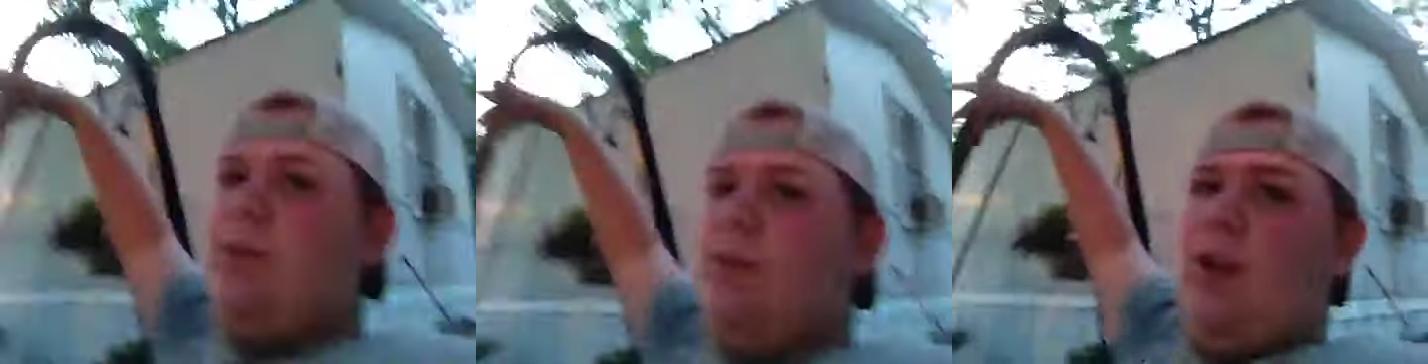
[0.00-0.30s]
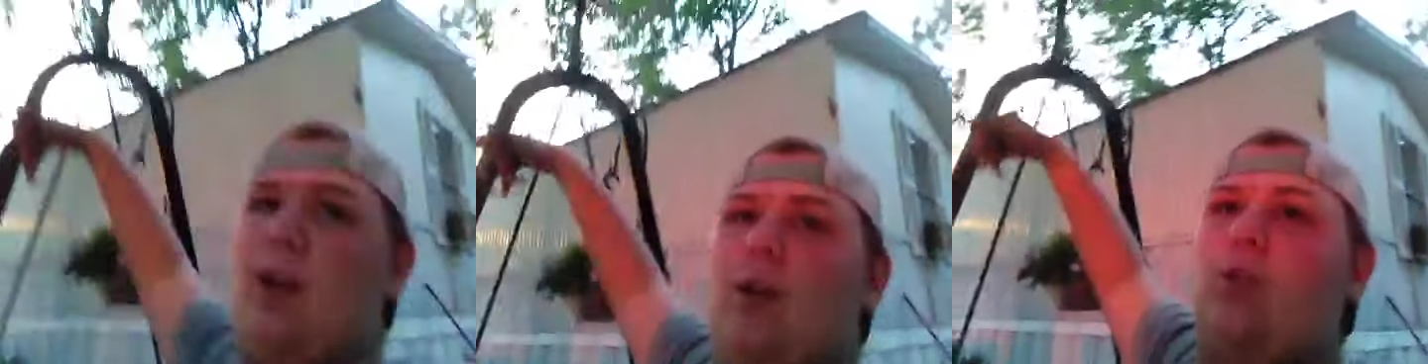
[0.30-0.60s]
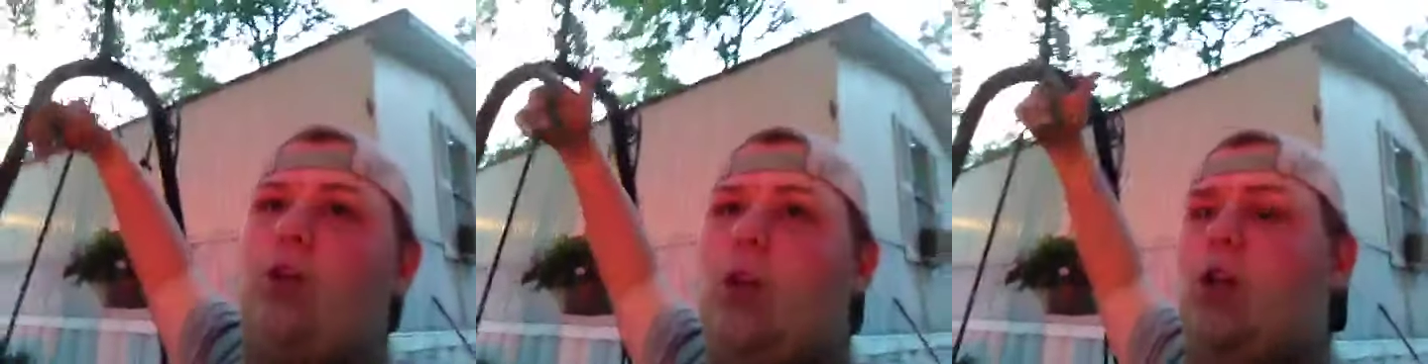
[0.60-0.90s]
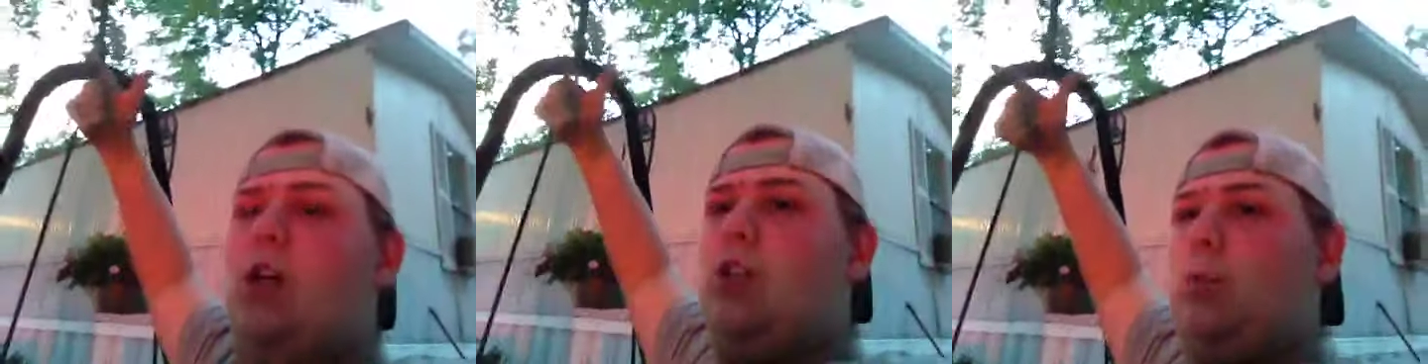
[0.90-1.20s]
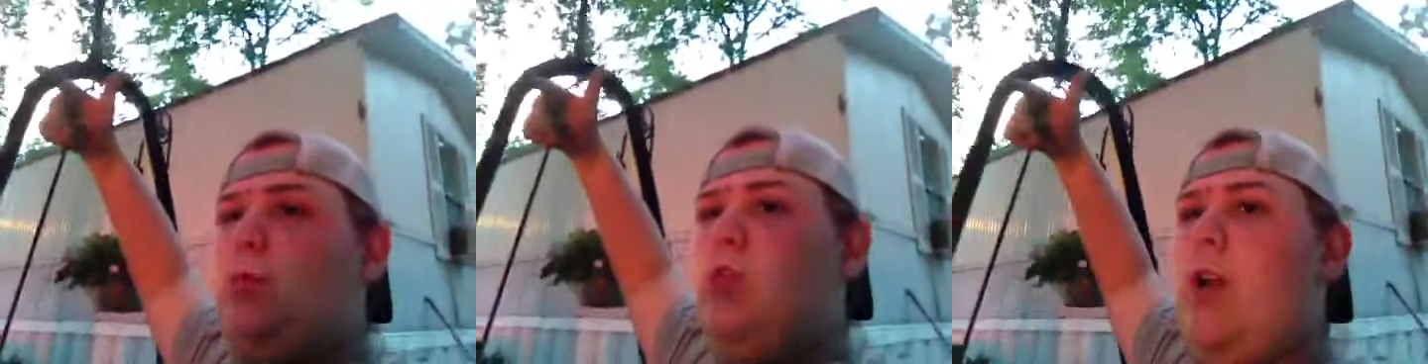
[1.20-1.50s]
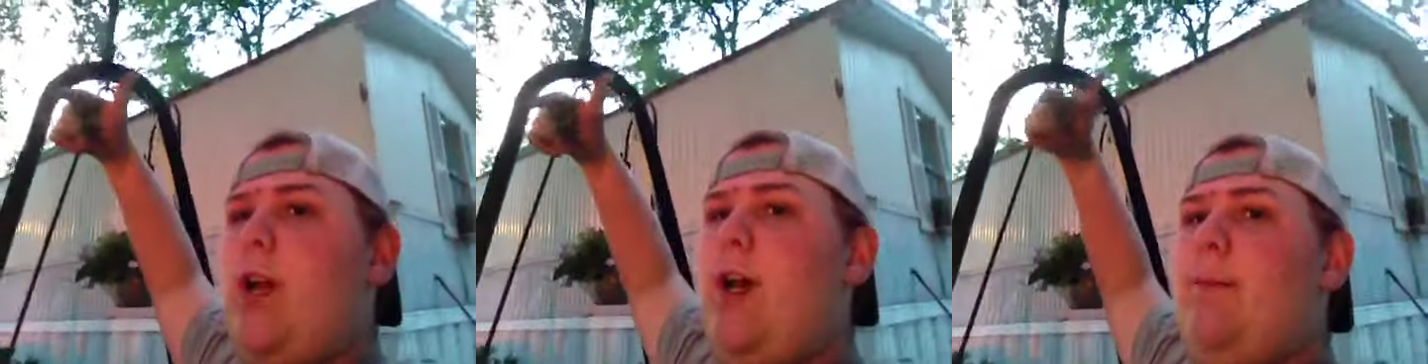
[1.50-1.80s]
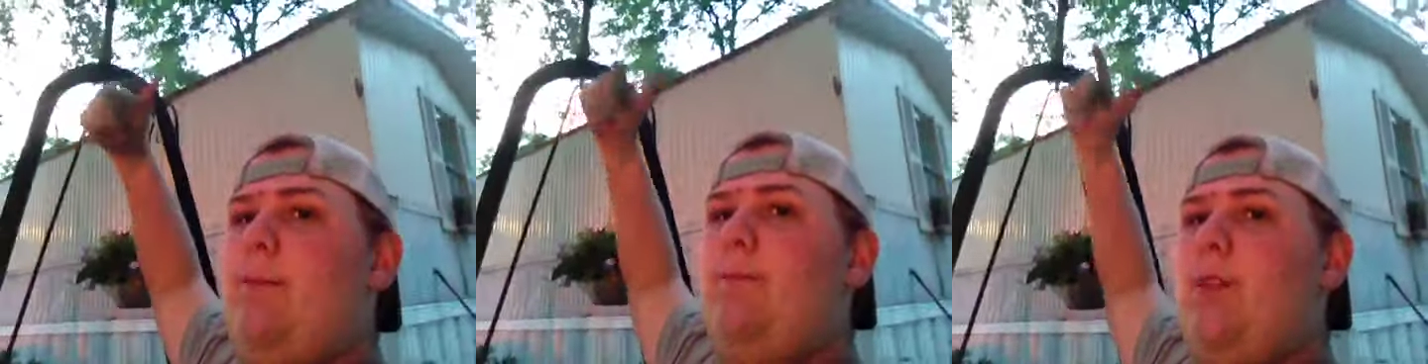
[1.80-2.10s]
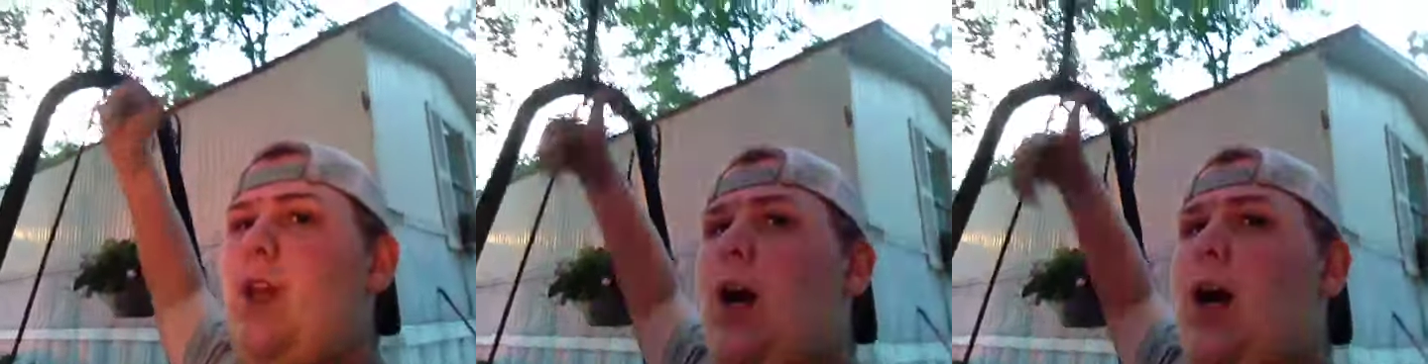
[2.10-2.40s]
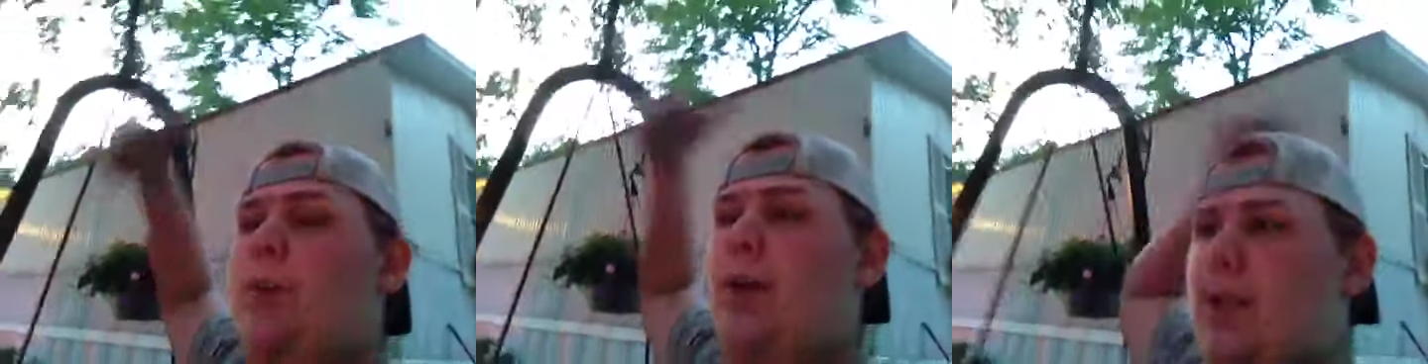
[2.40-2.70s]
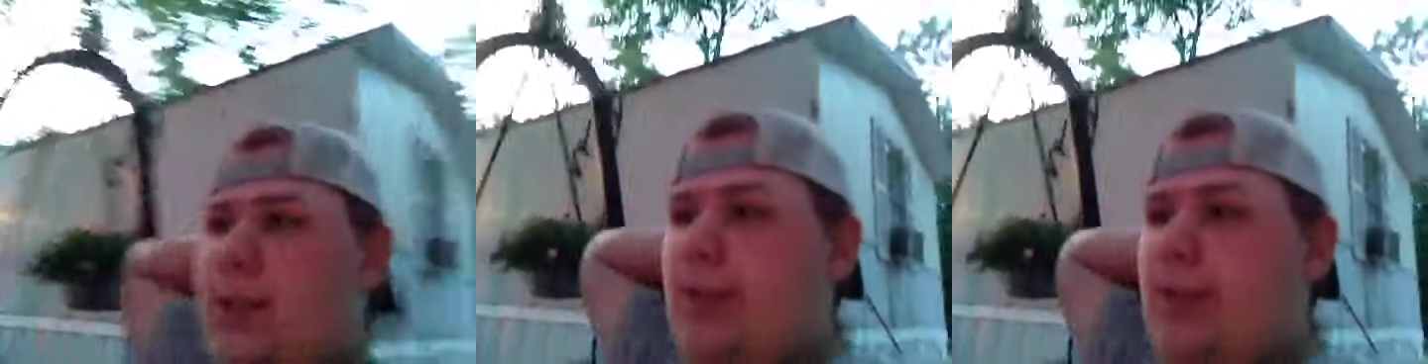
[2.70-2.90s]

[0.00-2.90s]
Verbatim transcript: the video, subscribe, comment.